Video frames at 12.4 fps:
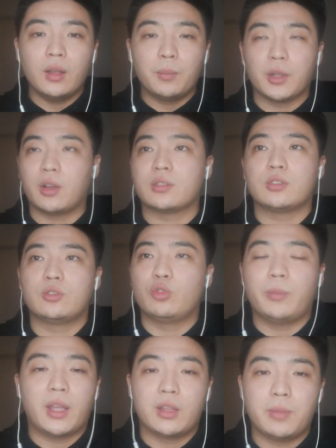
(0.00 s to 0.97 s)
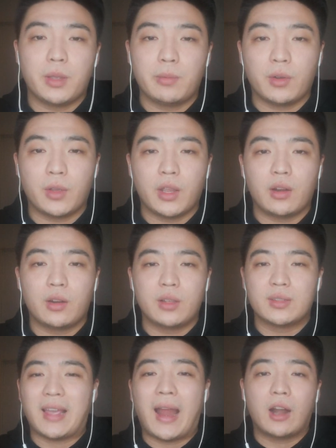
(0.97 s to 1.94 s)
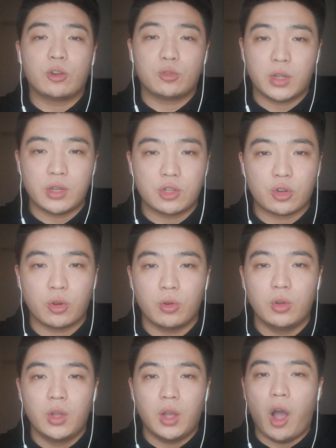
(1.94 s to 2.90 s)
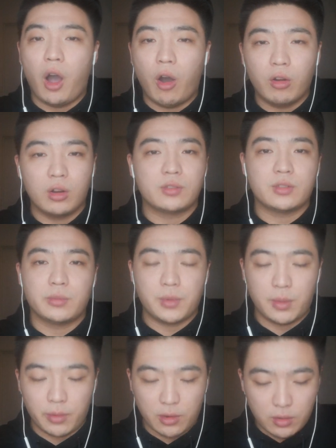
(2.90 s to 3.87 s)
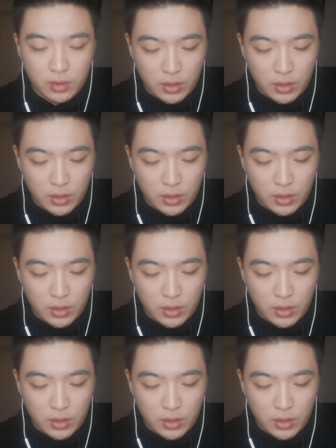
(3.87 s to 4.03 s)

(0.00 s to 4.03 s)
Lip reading: because too many people here, it's hard to control all of the people.